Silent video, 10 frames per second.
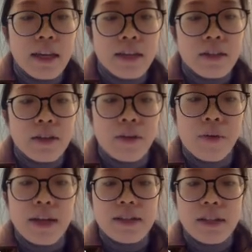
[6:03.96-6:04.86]

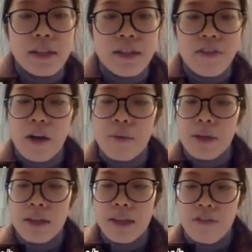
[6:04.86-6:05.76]
Integrated
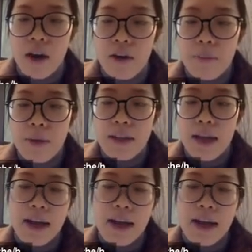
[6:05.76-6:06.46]
Development Environment